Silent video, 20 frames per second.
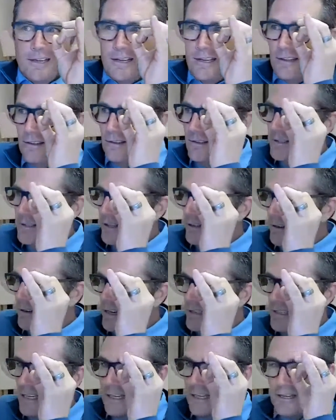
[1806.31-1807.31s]
It looks to your right.
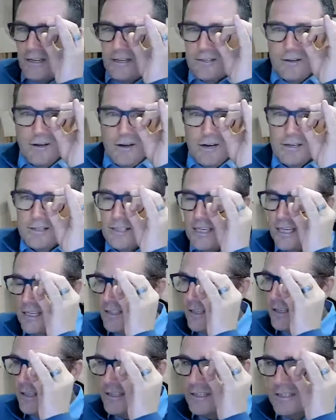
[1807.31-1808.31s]
It's like a dog
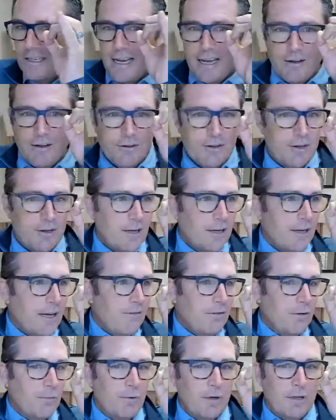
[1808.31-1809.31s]
chasing his tail. You can
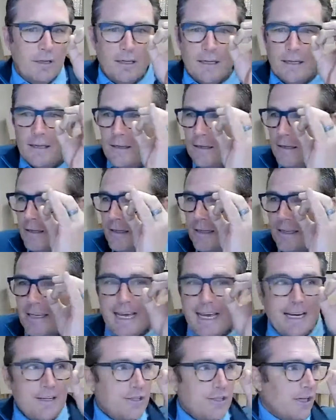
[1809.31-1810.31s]
never really
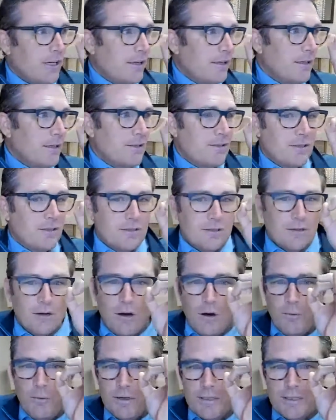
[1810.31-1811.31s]
catch it. It's just
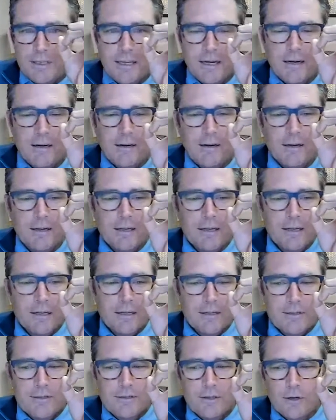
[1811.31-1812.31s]
always there.
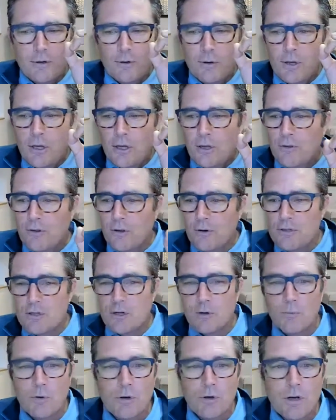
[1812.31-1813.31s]
So those are
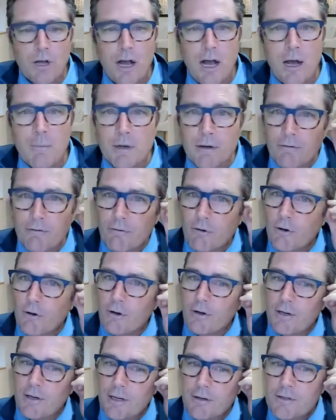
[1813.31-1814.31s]
real common
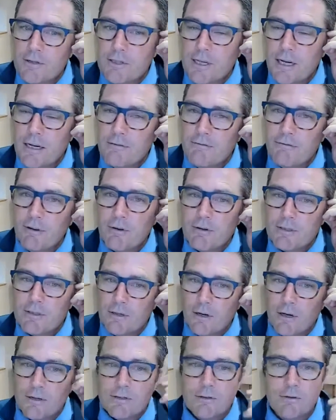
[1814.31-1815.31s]
for nearsighted folks. They're
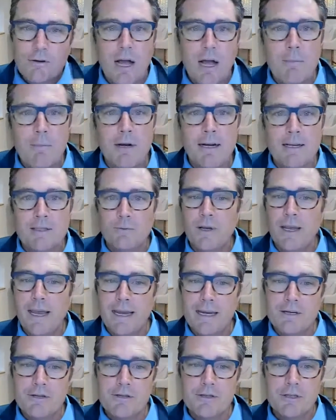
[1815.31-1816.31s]
also common as we
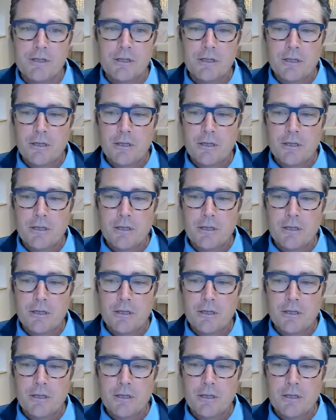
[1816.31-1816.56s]
age.